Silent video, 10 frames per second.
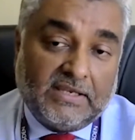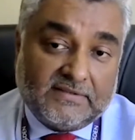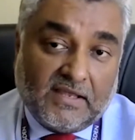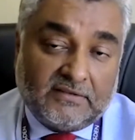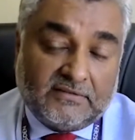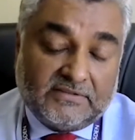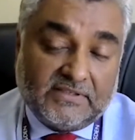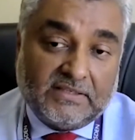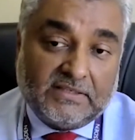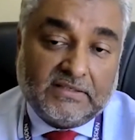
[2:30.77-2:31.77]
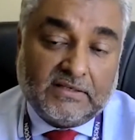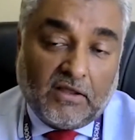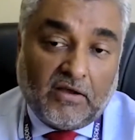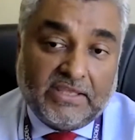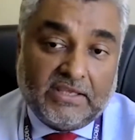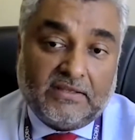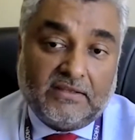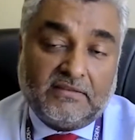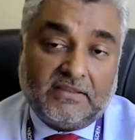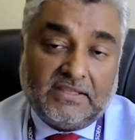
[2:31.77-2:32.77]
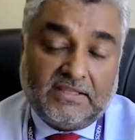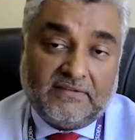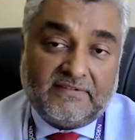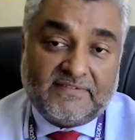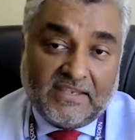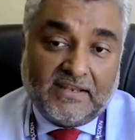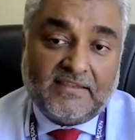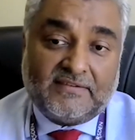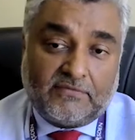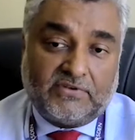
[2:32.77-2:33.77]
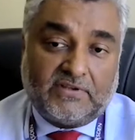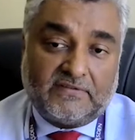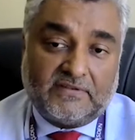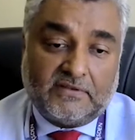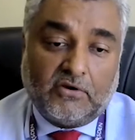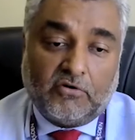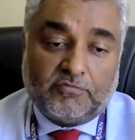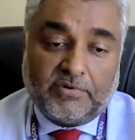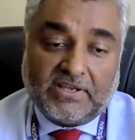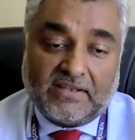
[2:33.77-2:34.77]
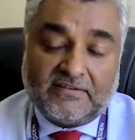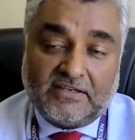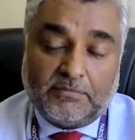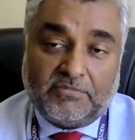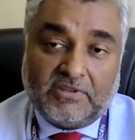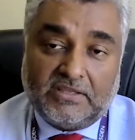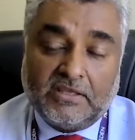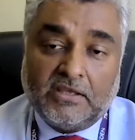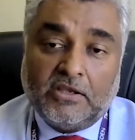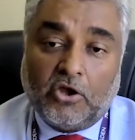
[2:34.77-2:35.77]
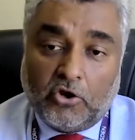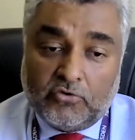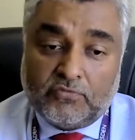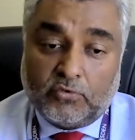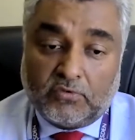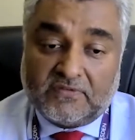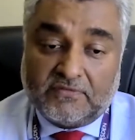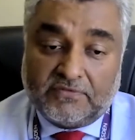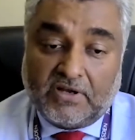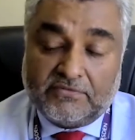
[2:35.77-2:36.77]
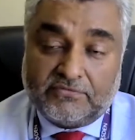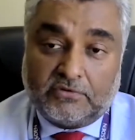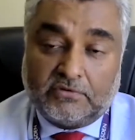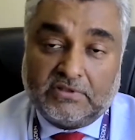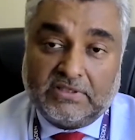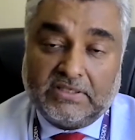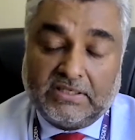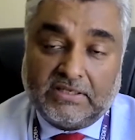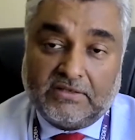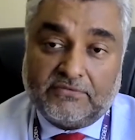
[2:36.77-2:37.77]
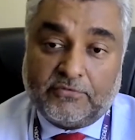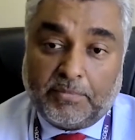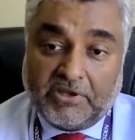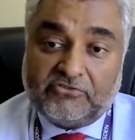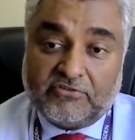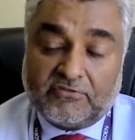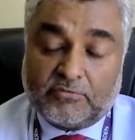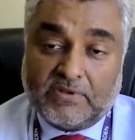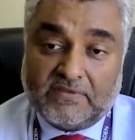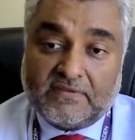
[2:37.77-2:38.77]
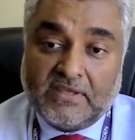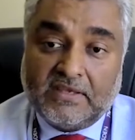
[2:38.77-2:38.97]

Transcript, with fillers: and underlying the CNS efficacy of brigatinib, the overall survival uh, for patients with